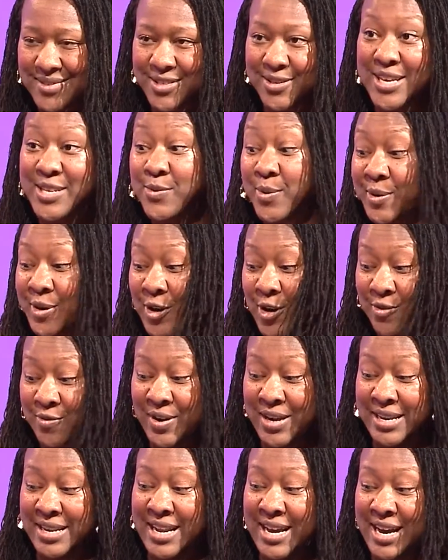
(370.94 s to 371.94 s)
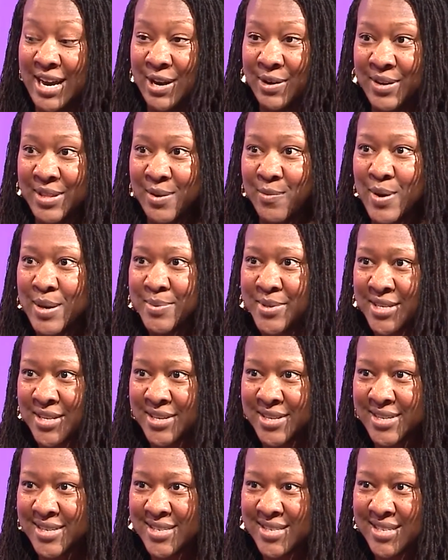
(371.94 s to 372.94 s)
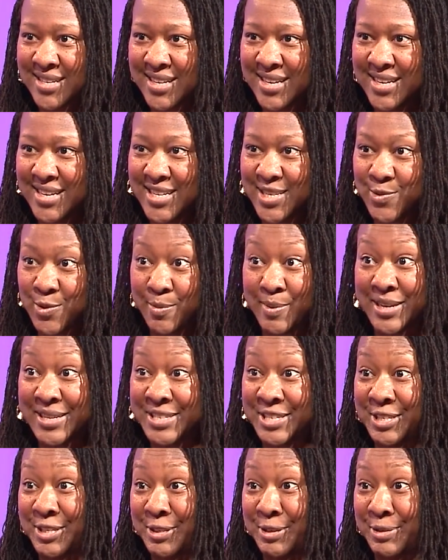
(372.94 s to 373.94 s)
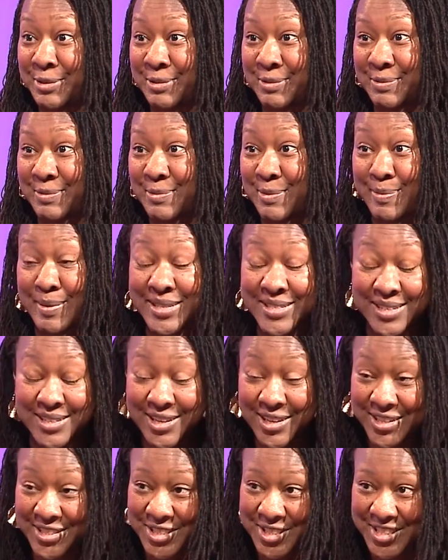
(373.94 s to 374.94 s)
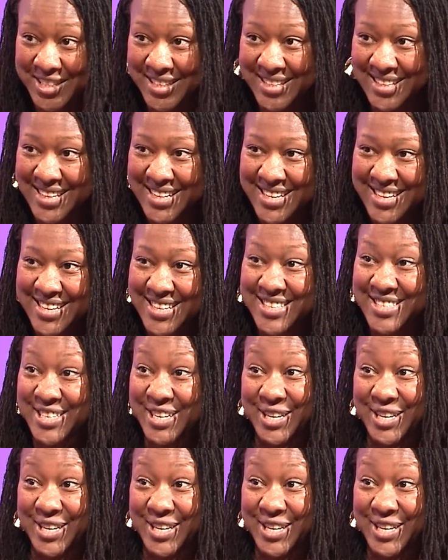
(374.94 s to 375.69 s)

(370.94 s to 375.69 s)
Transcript: So that's where we are right now in the web series. Is we're about to launch it. So